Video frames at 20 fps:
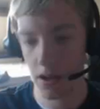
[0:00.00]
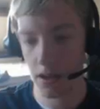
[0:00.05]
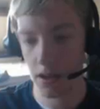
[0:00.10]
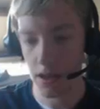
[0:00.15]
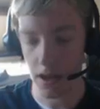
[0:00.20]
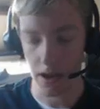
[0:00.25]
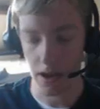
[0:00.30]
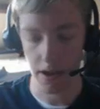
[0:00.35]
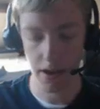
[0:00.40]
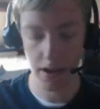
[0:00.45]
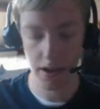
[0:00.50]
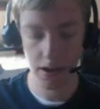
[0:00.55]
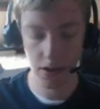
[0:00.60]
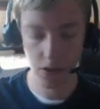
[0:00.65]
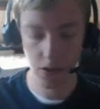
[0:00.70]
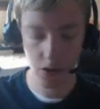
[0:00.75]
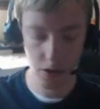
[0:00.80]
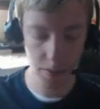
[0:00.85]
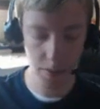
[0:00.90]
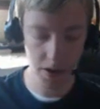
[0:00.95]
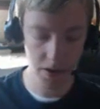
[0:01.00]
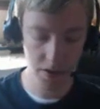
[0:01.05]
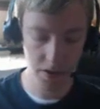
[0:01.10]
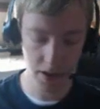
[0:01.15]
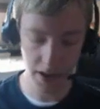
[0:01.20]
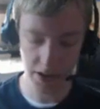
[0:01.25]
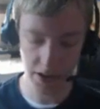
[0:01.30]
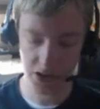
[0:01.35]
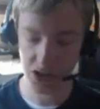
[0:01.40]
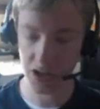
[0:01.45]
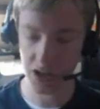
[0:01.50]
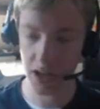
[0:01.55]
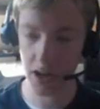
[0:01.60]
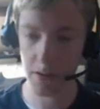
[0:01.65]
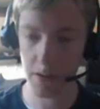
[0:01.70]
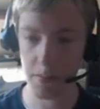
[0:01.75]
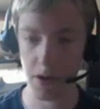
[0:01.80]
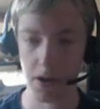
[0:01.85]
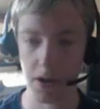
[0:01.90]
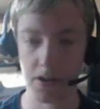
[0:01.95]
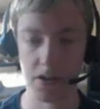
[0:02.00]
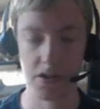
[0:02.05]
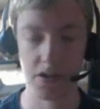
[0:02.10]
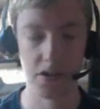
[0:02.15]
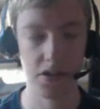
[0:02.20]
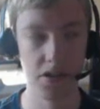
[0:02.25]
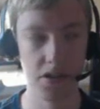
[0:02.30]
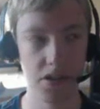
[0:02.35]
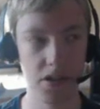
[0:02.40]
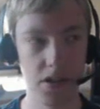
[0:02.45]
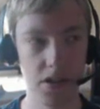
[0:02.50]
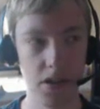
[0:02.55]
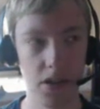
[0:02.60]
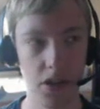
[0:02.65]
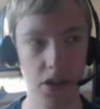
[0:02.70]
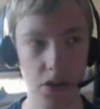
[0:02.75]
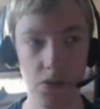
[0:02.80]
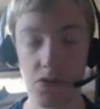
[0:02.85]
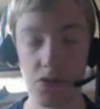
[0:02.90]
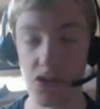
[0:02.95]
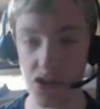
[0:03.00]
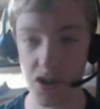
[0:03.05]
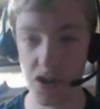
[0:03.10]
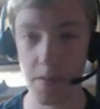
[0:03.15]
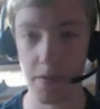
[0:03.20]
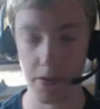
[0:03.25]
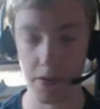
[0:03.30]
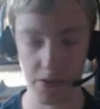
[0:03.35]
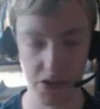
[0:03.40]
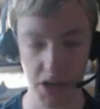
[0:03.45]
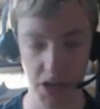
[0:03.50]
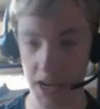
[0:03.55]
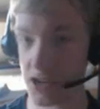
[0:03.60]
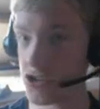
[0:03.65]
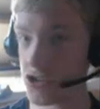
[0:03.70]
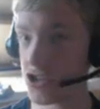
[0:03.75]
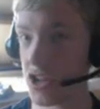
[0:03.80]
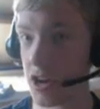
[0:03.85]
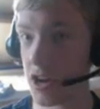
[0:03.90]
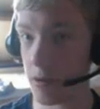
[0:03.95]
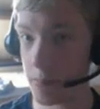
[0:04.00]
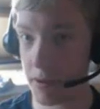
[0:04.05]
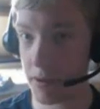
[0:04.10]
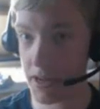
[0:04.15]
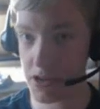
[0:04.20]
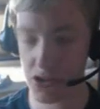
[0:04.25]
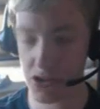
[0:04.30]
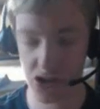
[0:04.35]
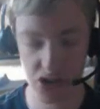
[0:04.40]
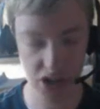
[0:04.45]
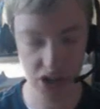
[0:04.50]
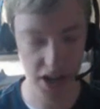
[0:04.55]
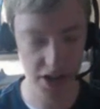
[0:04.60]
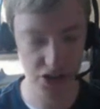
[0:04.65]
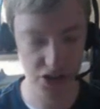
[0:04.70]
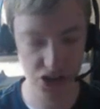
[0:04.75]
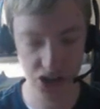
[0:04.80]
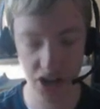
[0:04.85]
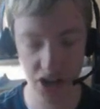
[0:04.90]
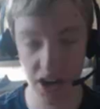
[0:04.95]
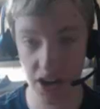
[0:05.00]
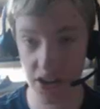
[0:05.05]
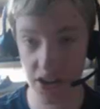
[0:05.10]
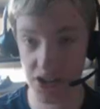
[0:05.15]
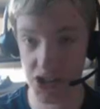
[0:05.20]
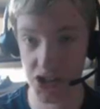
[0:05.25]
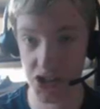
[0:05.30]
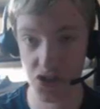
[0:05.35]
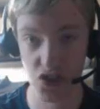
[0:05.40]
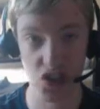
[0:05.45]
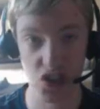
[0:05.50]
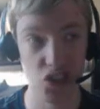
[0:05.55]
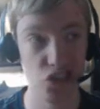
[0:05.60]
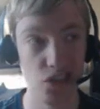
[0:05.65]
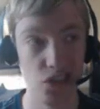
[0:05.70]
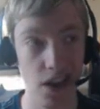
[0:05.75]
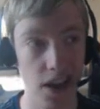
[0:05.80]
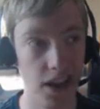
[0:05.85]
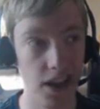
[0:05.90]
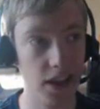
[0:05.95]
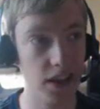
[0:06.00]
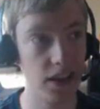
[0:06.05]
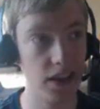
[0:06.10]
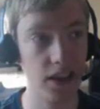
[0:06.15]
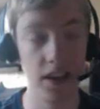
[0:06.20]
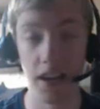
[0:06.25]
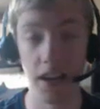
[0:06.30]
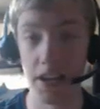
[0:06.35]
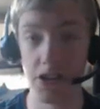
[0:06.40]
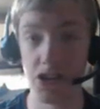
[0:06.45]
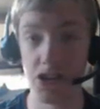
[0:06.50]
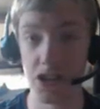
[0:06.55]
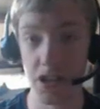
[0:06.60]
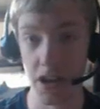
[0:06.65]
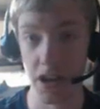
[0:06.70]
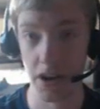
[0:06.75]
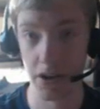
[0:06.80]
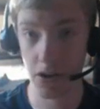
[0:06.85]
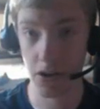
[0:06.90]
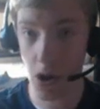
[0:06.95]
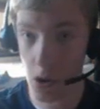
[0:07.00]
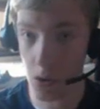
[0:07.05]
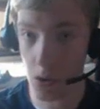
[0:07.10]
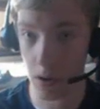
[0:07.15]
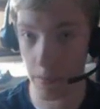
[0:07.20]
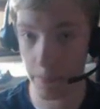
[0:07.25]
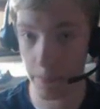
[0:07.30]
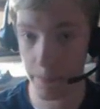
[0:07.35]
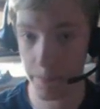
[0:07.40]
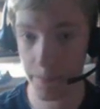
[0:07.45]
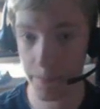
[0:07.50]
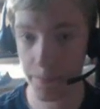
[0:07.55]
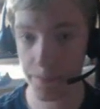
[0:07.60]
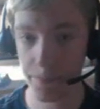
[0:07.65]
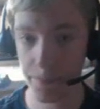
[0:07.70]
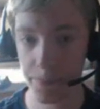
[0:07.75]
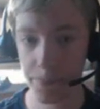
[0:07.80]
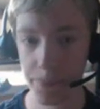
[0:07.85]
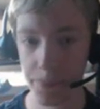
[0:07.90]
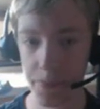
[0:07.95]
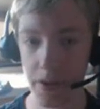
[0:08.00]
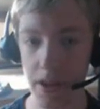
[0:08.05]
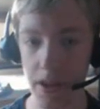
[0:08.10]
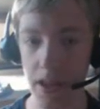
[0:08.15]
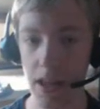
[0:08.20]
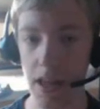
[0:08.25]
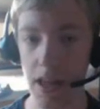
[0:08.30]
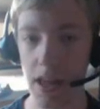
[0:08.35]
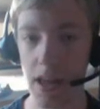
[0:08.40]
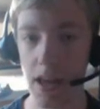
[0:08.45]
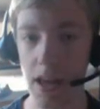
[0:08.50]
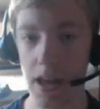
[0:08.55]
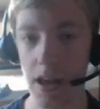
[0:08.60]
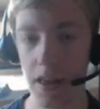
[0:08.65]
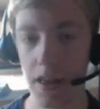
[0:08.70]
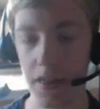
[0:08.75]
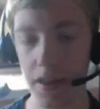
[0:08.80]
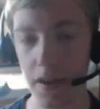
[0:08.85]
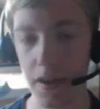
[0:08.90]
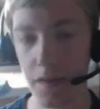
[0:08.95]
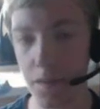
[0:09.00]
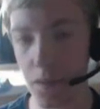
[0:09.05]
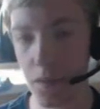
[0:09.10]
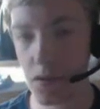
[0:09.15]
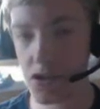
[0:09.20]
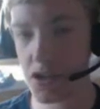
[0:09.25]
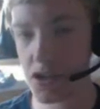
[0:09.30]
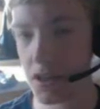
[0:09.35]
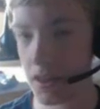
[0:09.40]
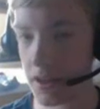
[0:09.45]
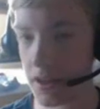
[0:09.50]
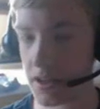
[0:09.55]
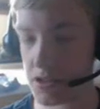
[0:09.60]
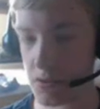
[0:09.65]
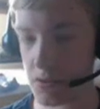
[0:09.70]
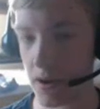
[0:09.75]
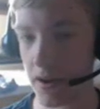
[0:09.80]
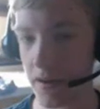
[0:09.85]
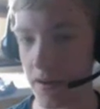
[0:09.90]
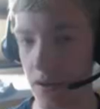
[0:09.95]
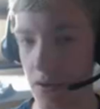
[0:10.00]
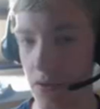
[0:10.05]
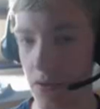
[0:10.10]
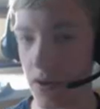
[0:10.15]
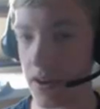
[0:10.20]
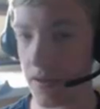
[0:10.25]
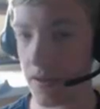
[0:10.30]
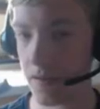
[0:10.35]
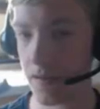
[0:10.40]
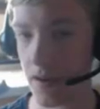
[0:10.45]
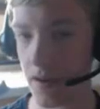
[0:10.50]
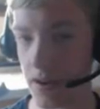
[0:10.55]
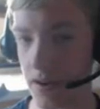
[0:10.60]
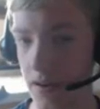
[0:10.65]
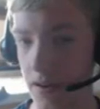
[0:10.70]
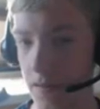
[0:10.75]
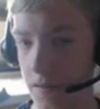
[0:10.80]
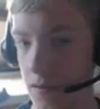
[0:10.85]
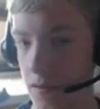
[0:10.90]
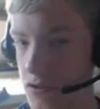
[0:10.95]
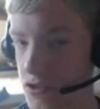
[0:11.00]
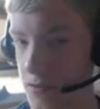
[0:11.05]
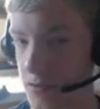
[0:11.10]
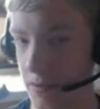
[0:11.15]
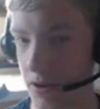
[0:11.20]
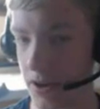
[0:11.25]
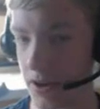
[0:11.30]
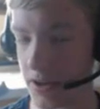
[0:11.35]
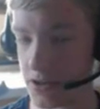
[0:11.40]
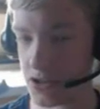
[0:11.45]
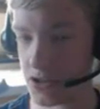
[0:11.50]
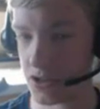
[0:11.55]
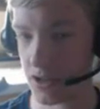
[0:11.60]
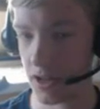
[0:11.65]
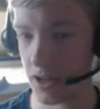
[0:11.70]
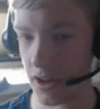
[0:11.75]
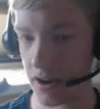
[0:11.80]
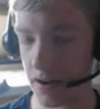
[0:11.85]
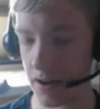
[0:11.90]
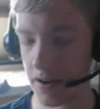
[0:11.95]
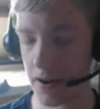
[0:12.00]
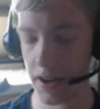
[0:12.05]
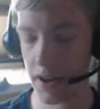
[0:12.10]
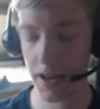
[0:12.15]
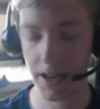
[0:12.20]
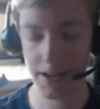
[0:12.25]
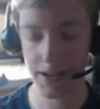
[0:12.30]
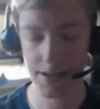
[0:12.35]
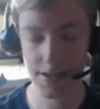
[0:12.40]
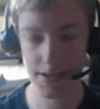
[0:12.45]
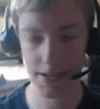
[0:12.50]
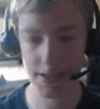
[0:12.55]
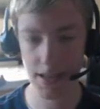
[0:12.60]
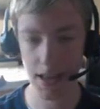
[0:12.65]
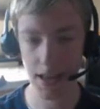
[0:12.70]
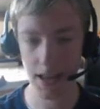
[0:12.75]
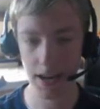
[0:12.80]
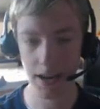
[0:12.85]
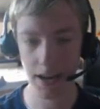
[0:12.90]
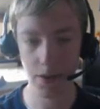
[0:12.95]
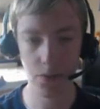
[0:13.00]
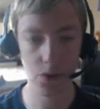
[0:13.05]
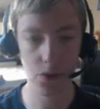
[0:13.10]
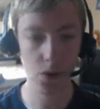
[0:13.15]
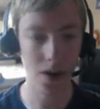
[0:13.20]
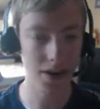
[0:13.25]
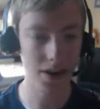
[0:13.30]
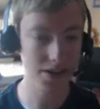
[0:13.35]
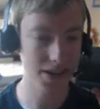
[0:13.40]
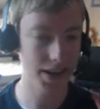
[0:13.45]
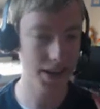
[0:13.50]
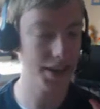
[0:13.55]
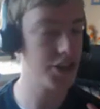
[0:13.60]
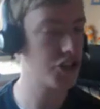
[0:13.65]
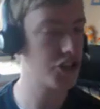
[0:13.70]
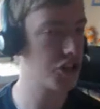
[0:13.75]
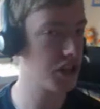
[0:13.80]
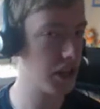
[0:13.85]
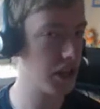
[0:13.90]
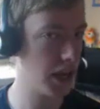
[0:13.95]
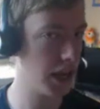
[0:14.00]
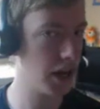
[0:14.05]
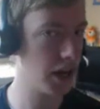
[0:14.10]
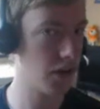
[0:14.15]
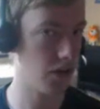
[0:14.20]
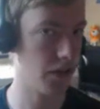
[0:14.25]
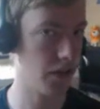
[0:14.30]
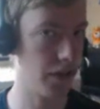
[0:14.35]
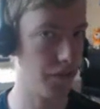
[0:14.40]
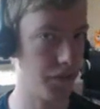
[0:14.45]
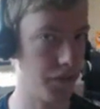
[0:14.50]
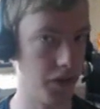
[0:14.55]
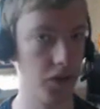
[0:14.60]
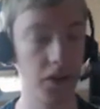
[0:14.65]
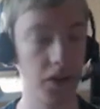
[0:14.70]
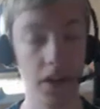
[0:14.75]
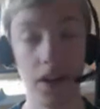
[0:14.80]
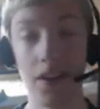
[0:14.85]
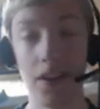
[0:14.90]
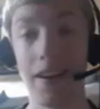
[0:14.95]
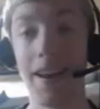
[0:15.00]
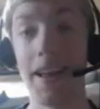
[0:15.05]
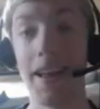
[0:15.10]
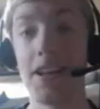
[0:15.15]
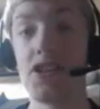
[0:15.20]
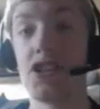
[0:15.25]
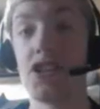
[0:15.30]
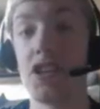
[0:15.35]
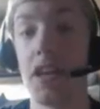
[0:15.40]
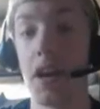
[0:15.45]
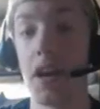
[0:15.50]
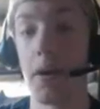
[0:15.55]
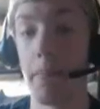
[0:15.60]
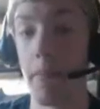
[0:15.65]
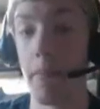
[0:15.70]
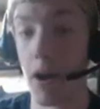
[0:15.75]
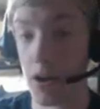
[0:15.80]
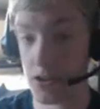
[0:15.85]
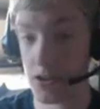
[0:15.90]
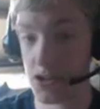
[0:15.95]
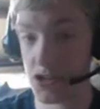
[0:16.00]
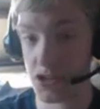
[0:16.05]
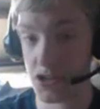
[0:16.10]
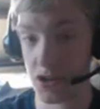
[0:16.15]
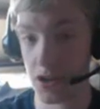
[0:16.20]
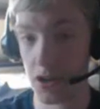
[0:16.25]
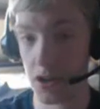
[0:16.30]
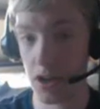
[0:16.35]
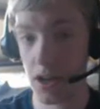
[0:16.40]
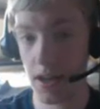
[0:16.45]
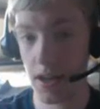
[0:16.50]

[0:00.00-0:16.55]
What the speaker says: Yeah, and a good amount of the Ancient Gear monsters use tributes. Ancient Gear Beast, Ancient Gear Gajiltron Dragon, and Ancient Gear Golem. The unfortunate thing is, what I already find unfortunate about Ancient Gear is that it requires an Ancient Gear on the field and not an Ancient Gear monster.